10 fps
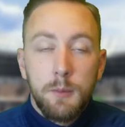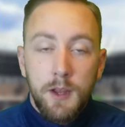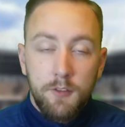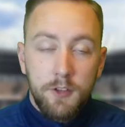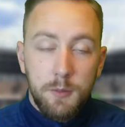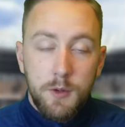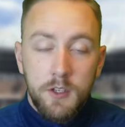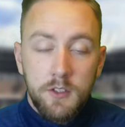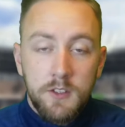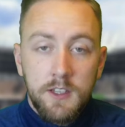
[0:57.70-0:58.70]
the better for the
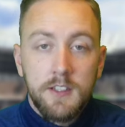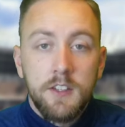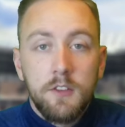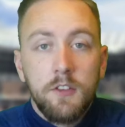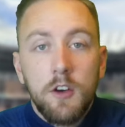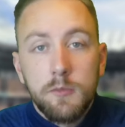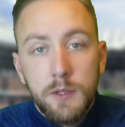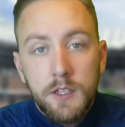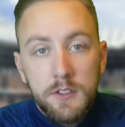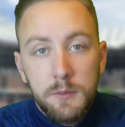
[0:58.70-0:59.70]
person that's involved,
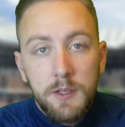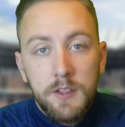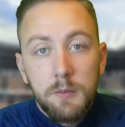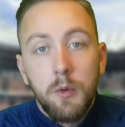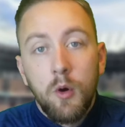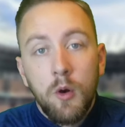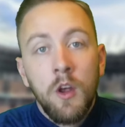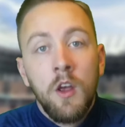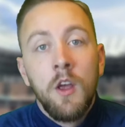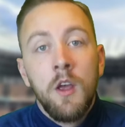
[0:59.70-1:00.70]
because it means more
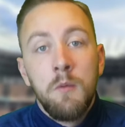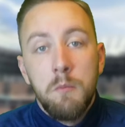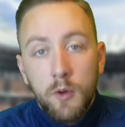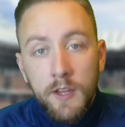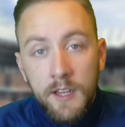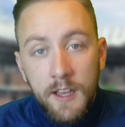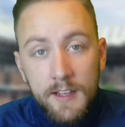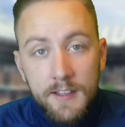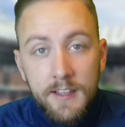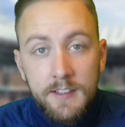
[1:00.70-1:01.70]
money
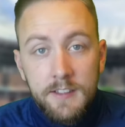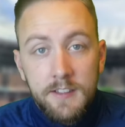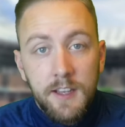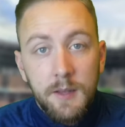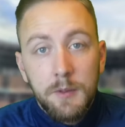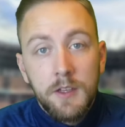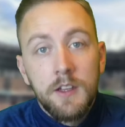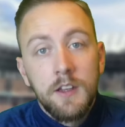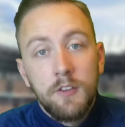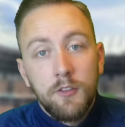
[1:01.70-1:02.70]
at the end of the table
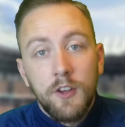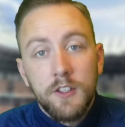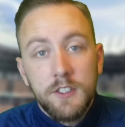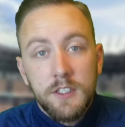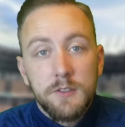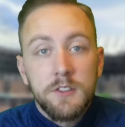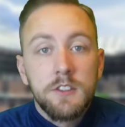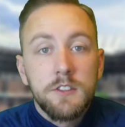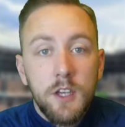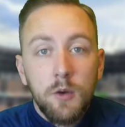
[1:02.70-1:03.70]
for yourselves.
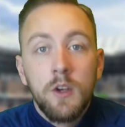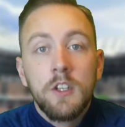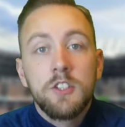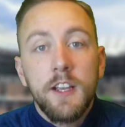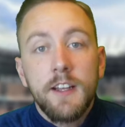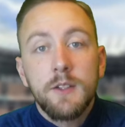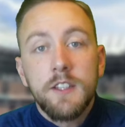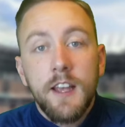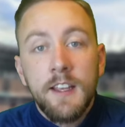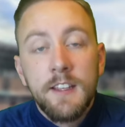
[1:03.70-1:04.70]
So check it out
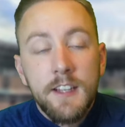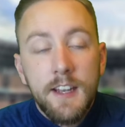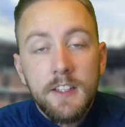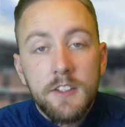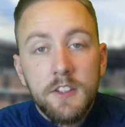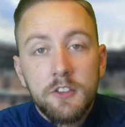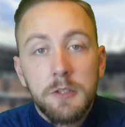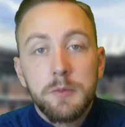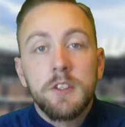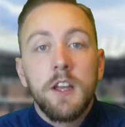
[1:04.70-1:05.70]
today. The link is in the
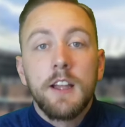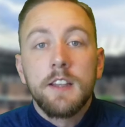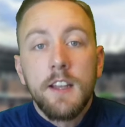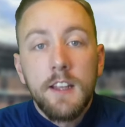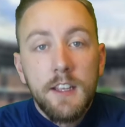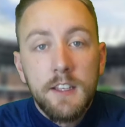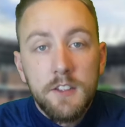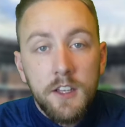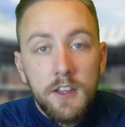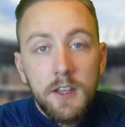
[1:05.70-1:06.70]
description and the link
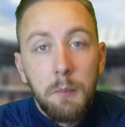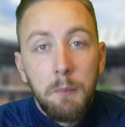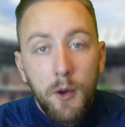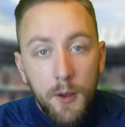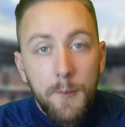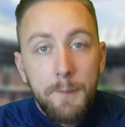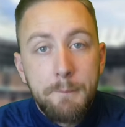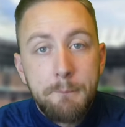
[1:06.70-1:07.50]
is in the bio.